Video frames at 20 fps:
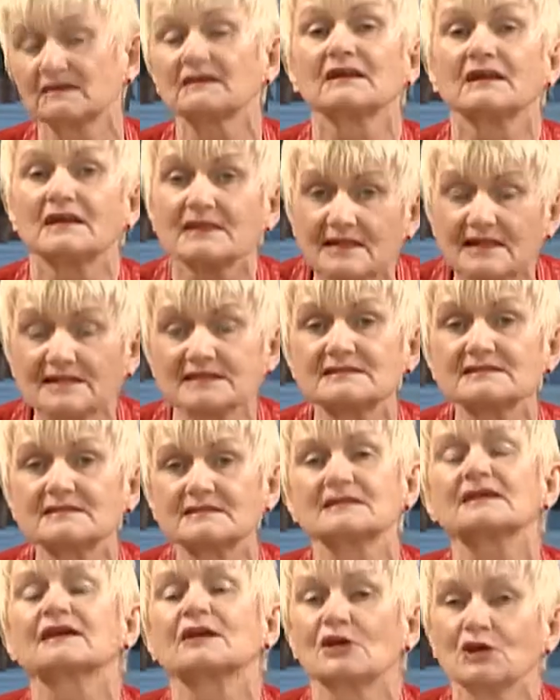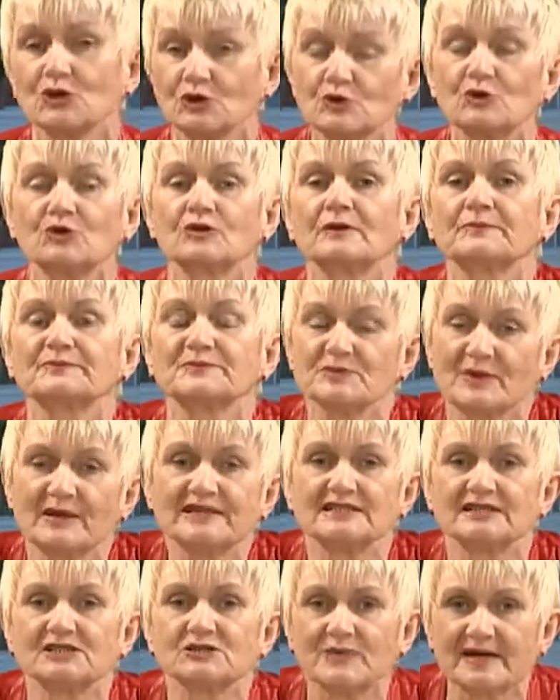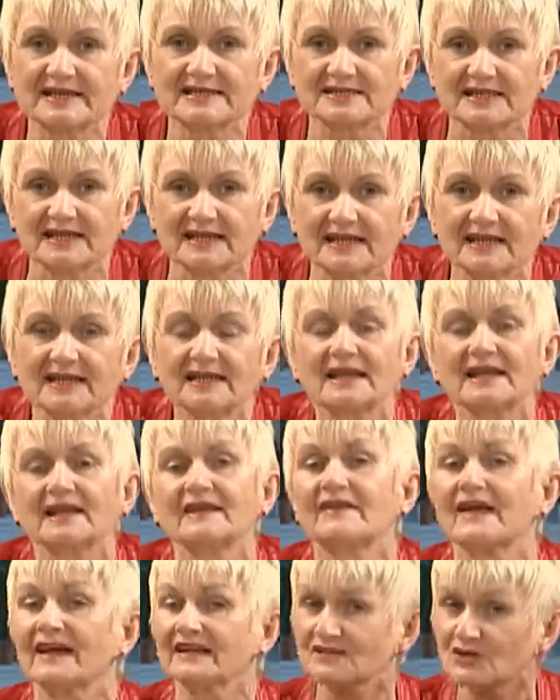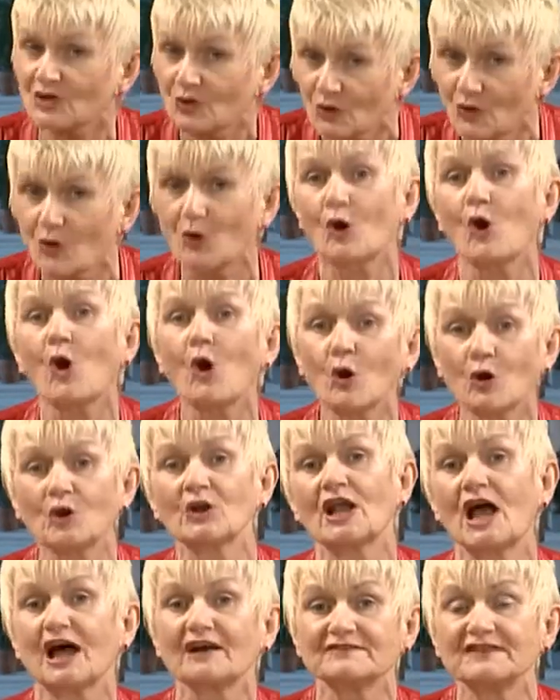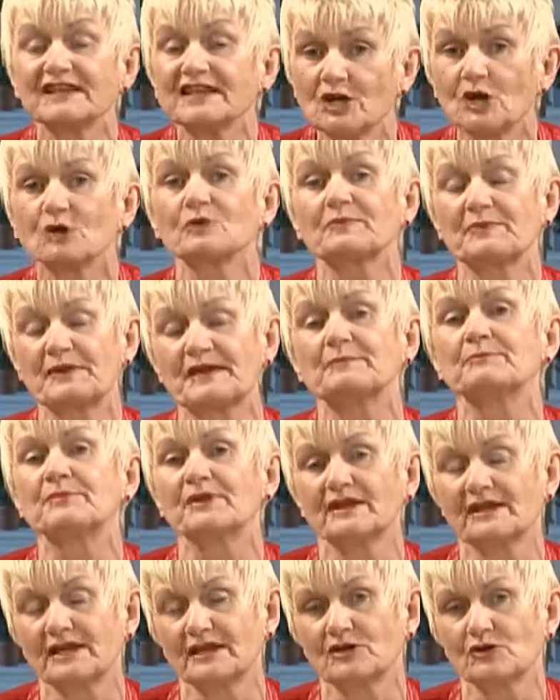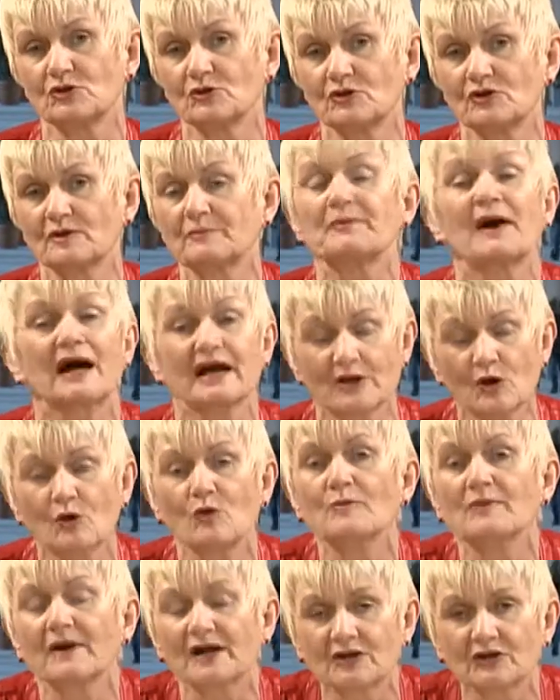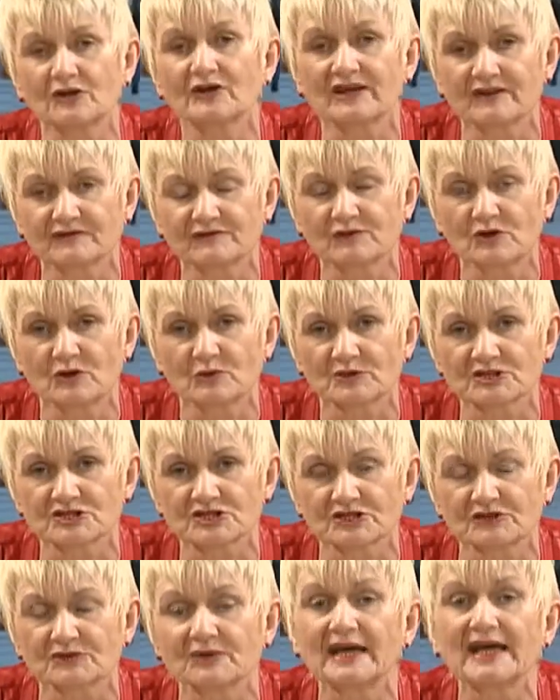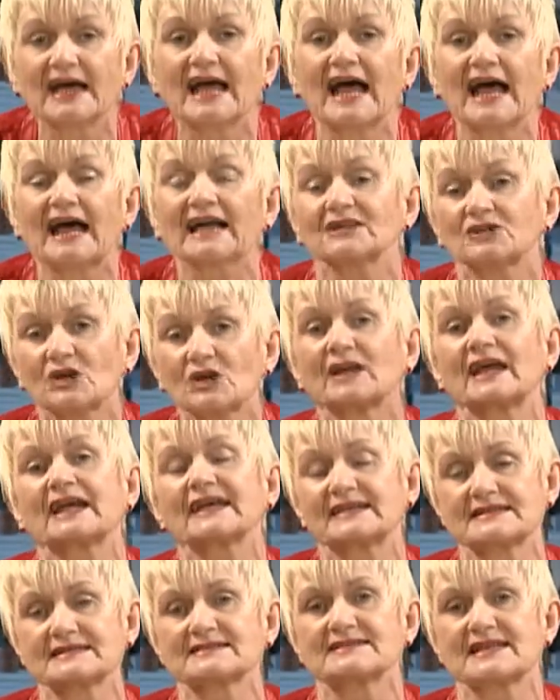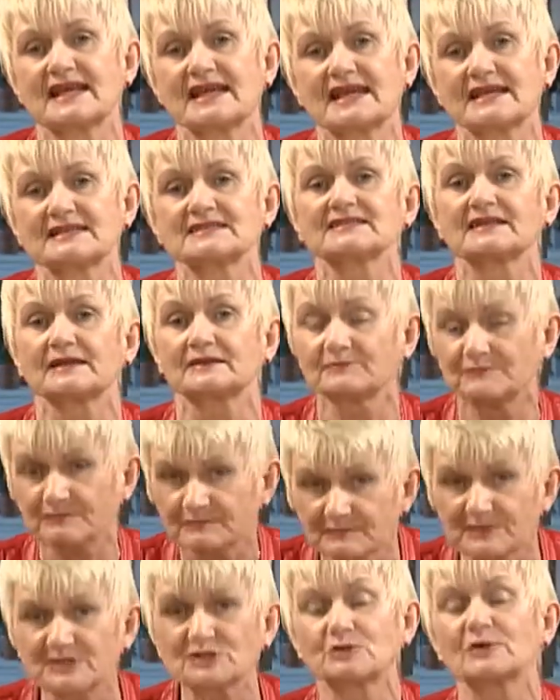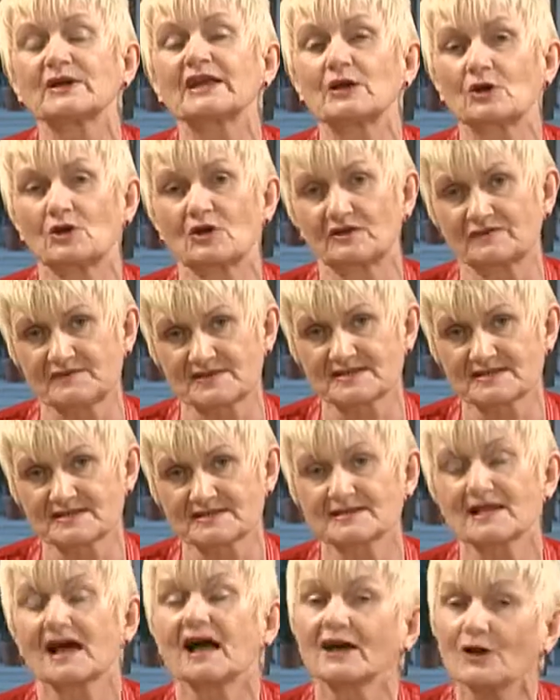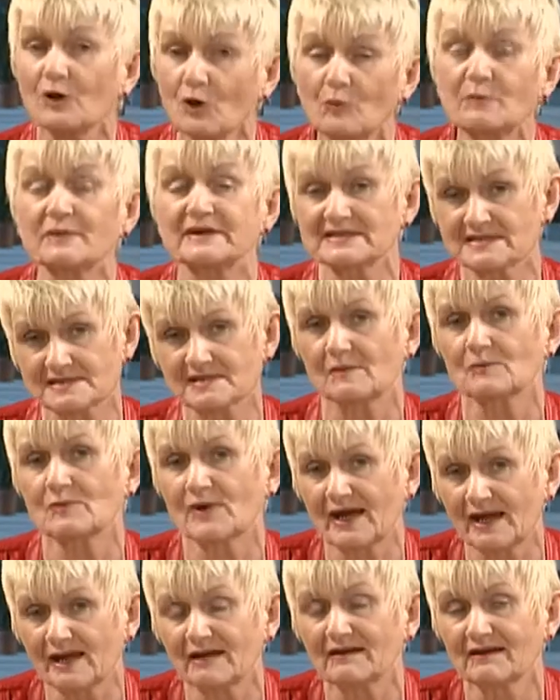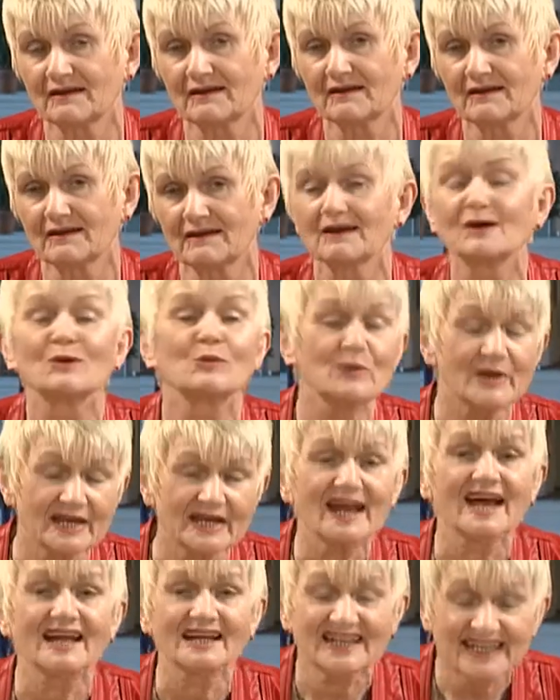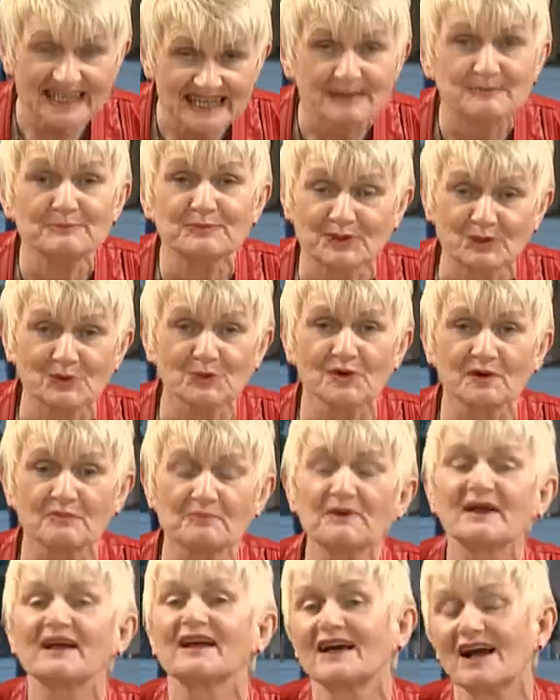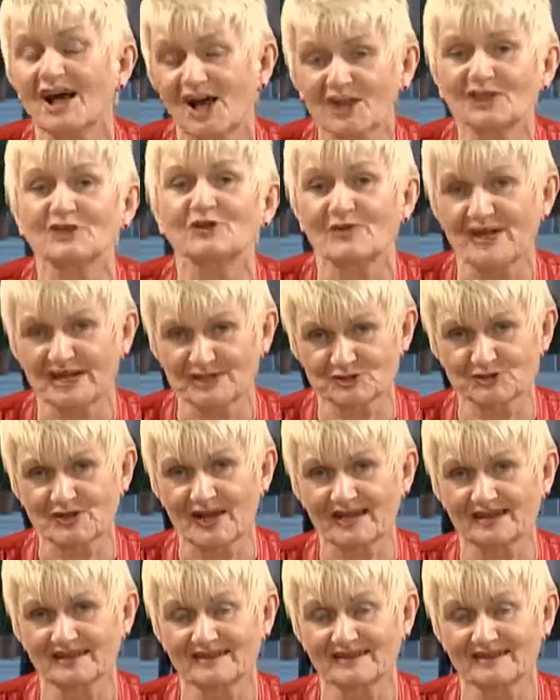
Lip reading: this Europe 2020 that all of the young people in Europe, I hope, are looking forward to. And all I can say is that between all of us, I hope in some way we can keep Europe on the right track.